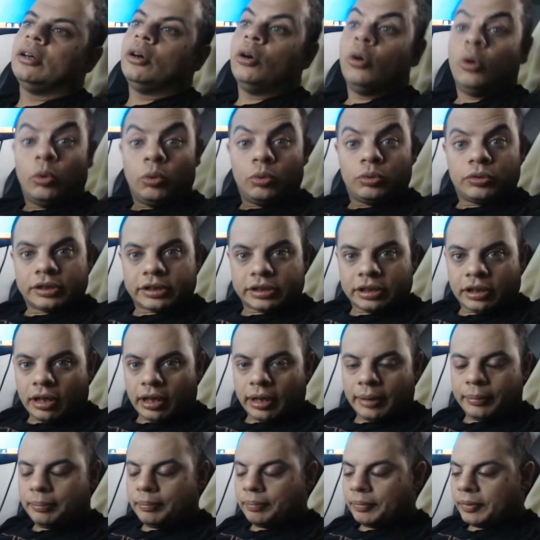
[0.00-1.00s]
all the
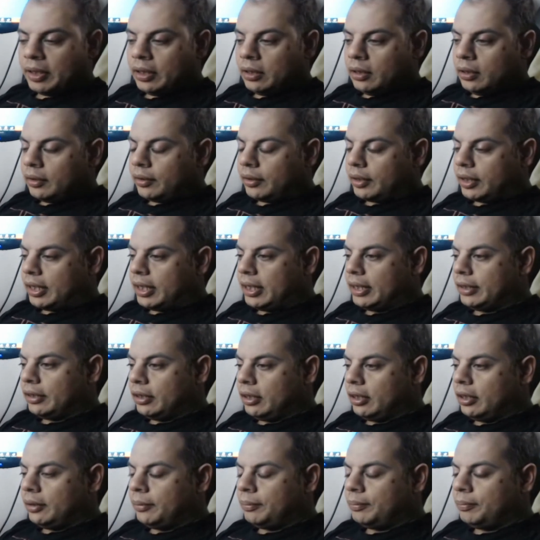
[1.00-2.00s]
time,
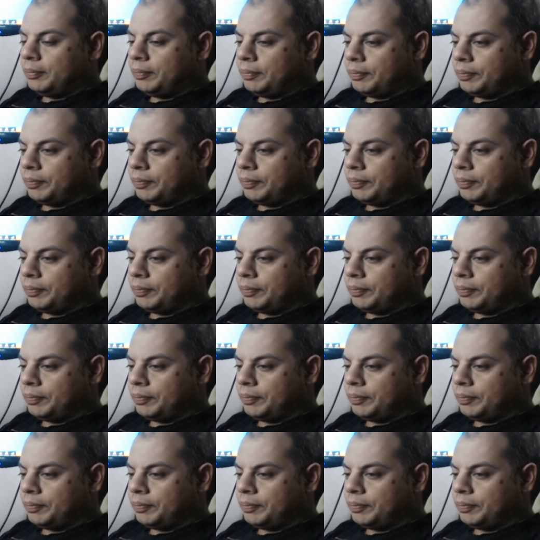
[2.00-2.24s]
then